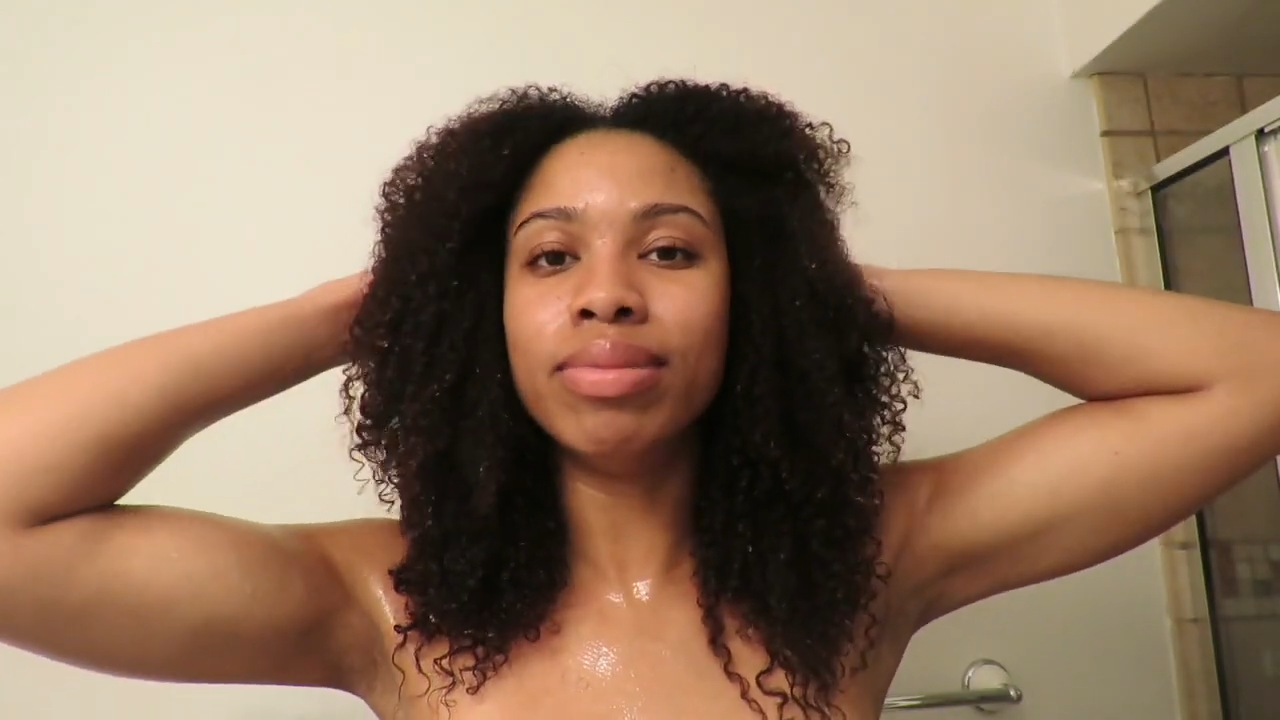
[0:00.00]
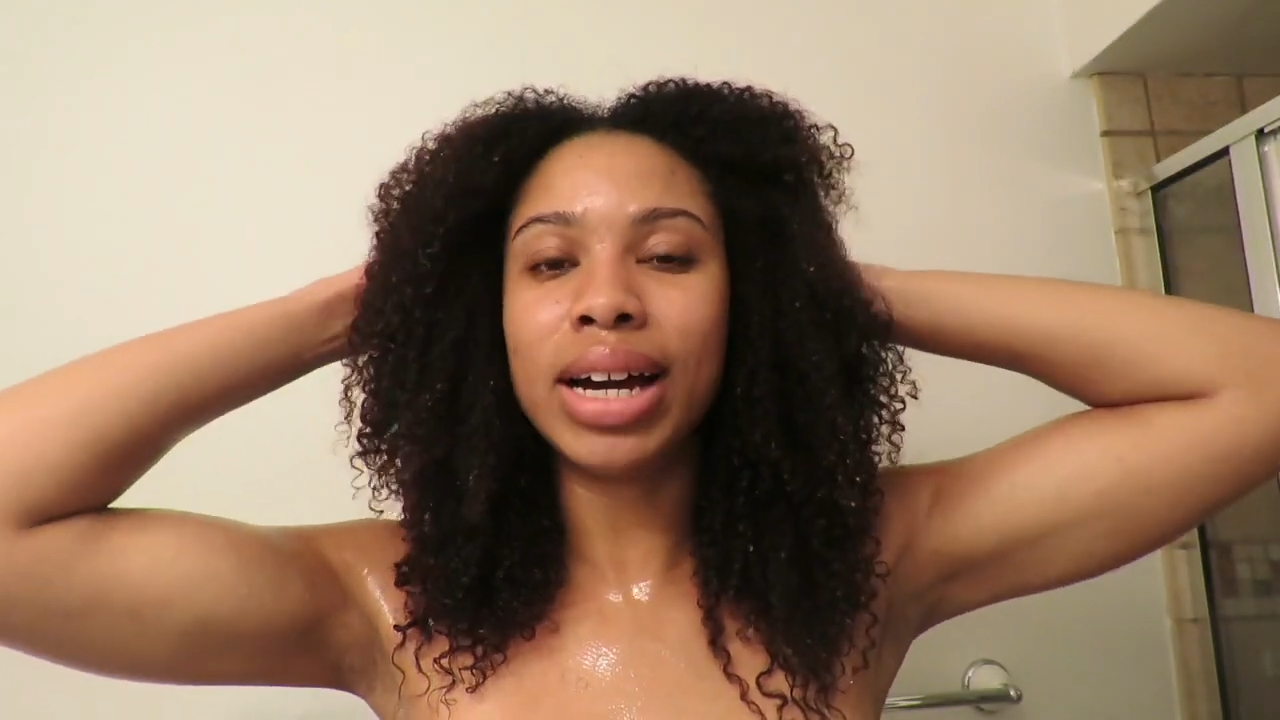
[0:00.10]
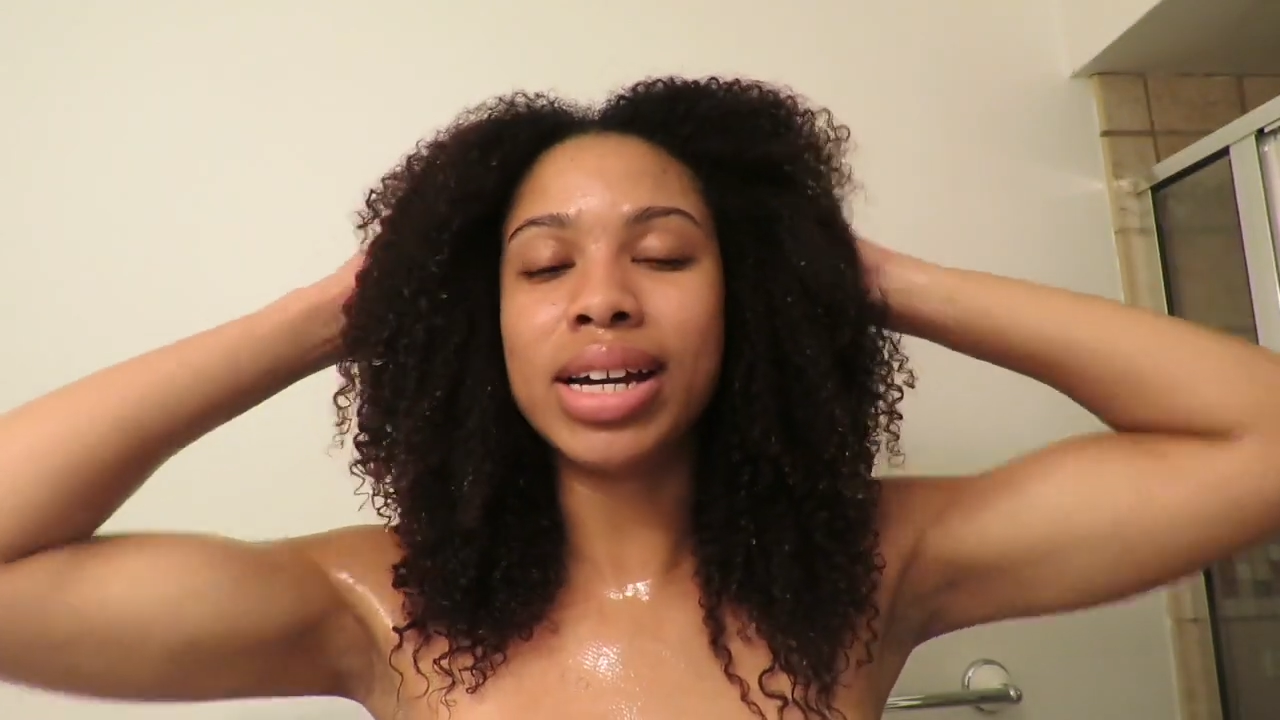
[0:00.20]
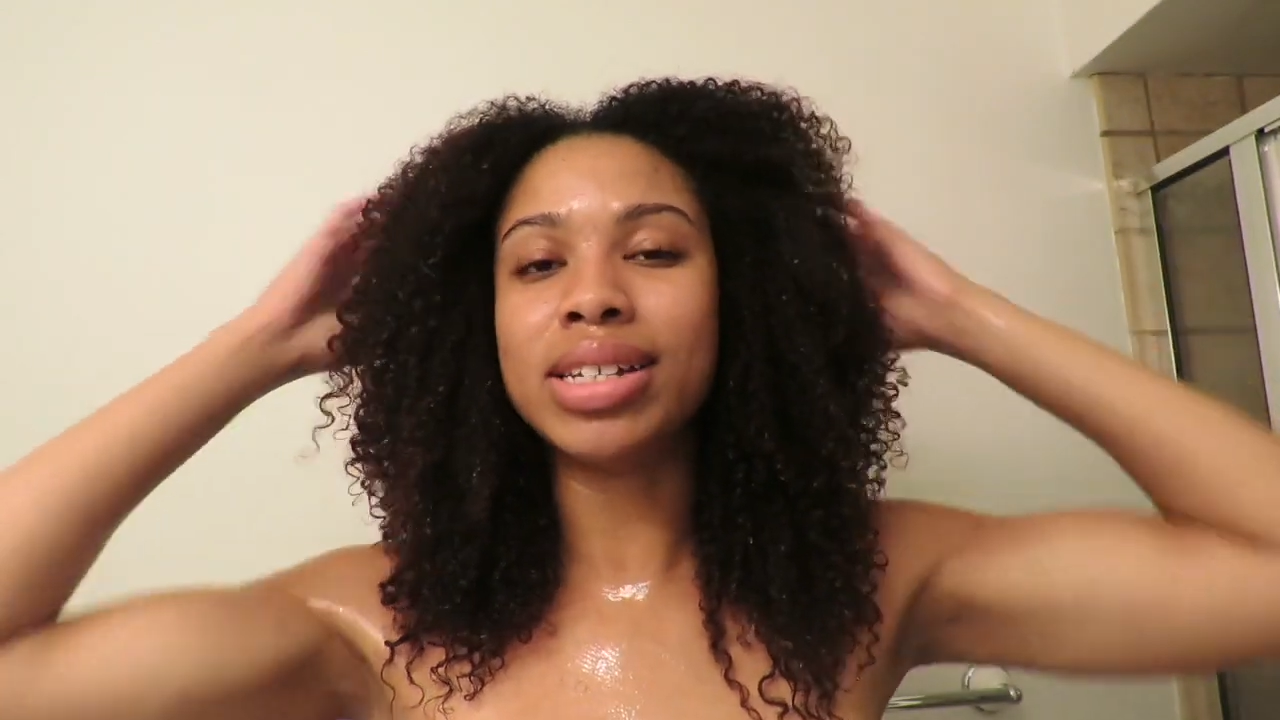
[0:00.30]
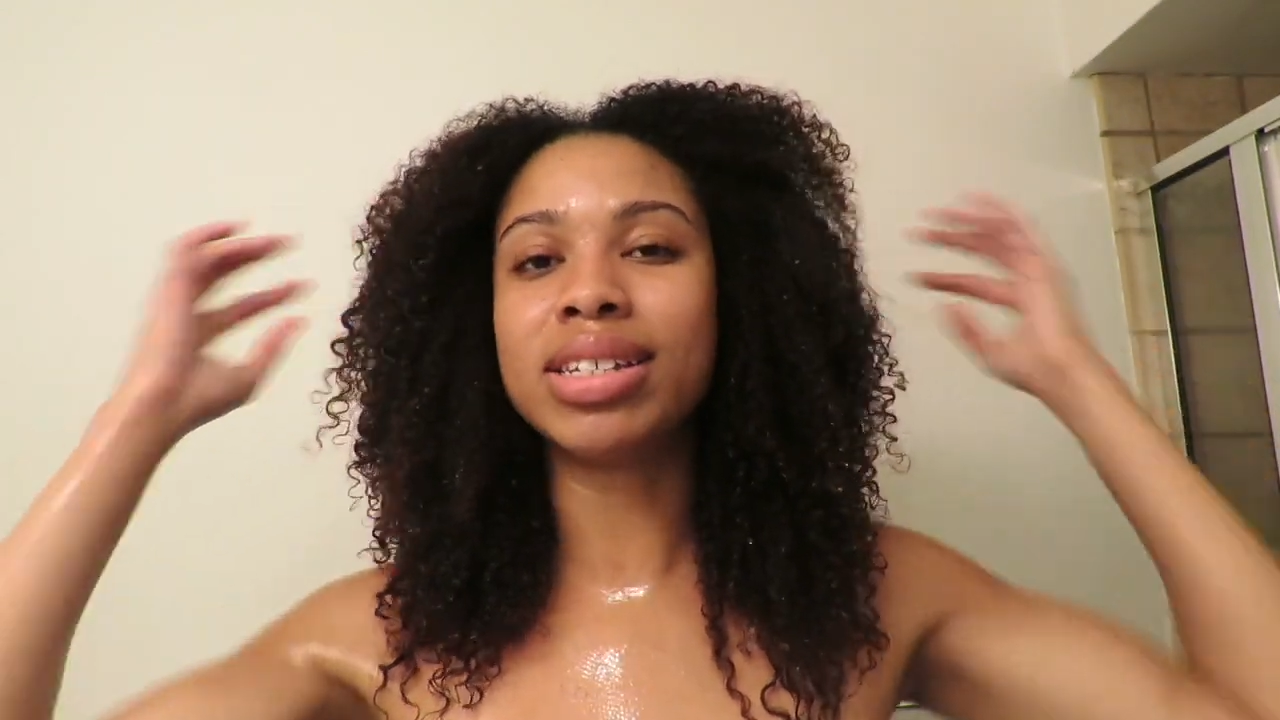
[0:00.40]

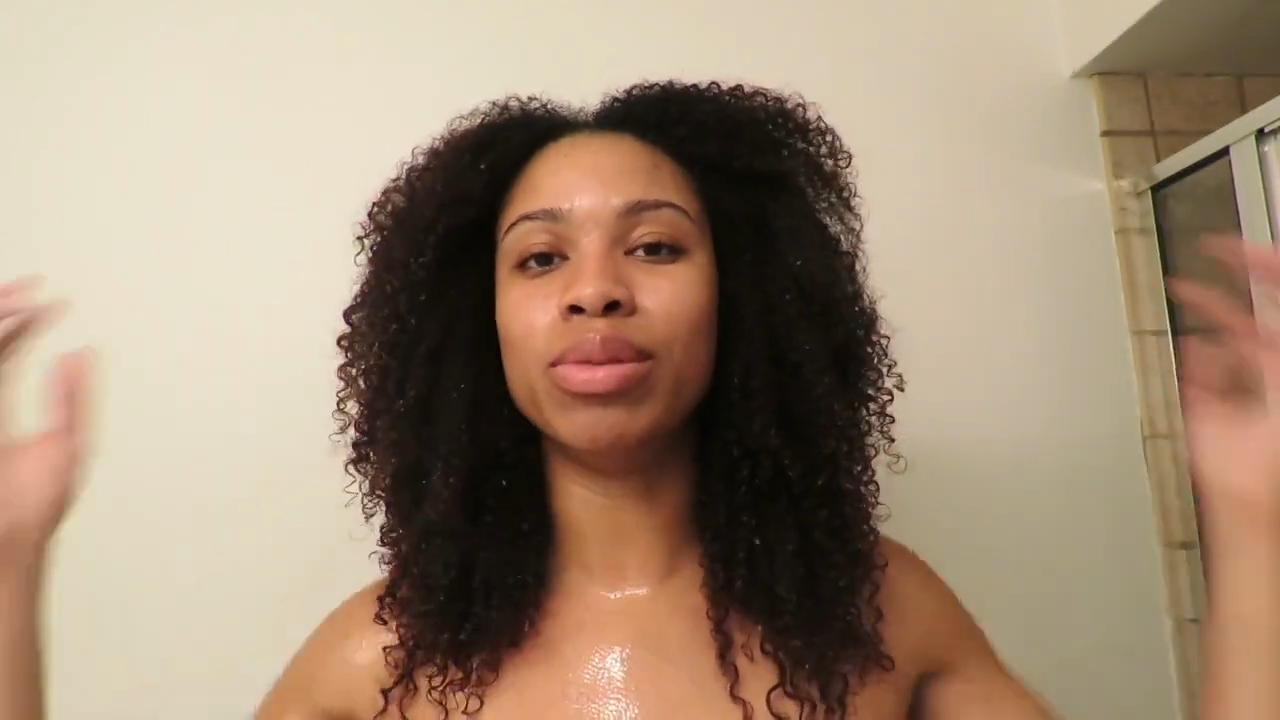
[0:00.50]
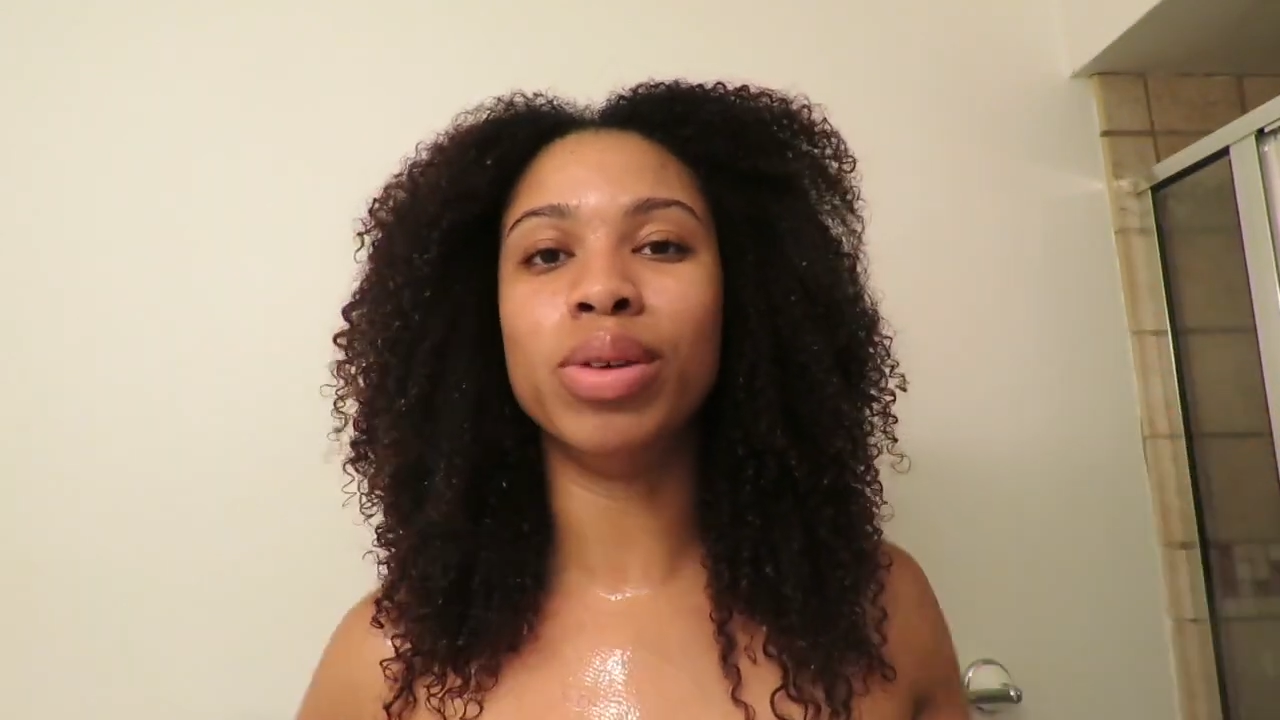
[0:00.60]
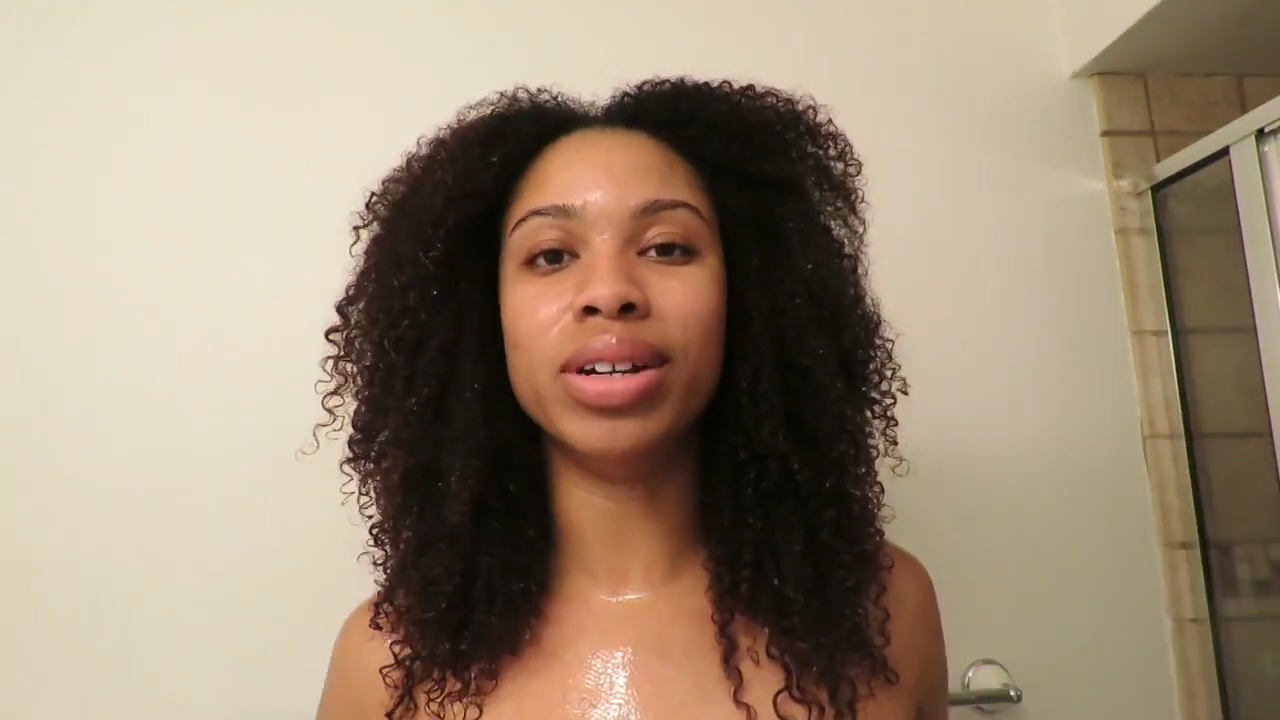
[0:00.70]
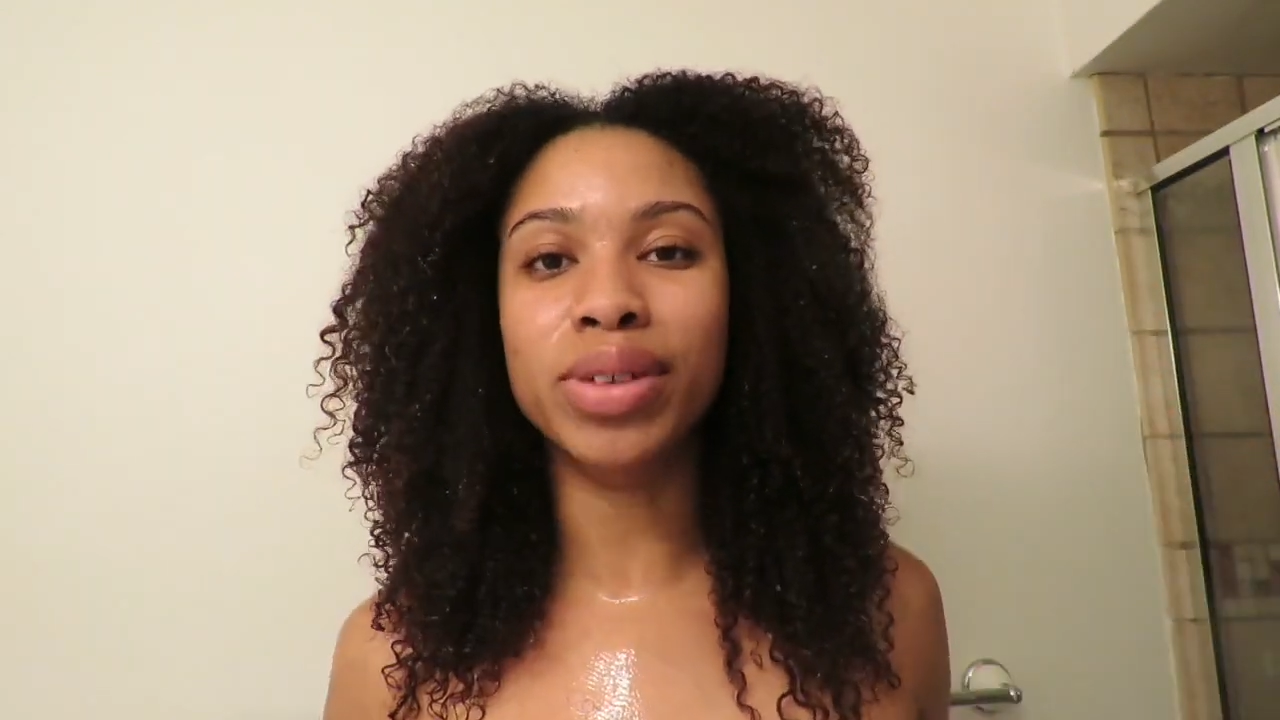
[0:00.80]
I guess, somewhat